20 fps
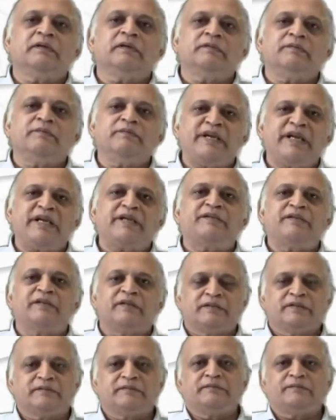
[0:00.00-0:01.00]
meet
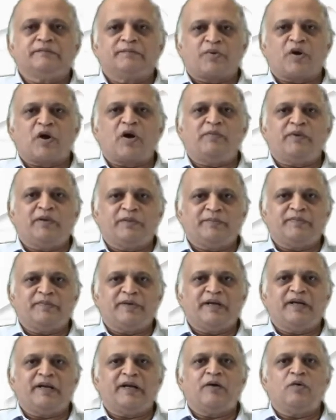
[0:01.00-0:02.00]
the problem
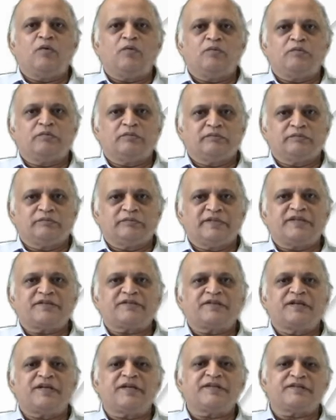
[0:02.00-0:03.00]
and how
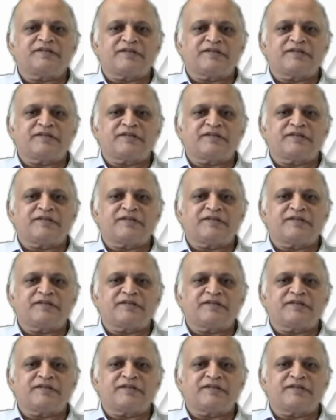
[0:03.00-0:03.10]
this thing is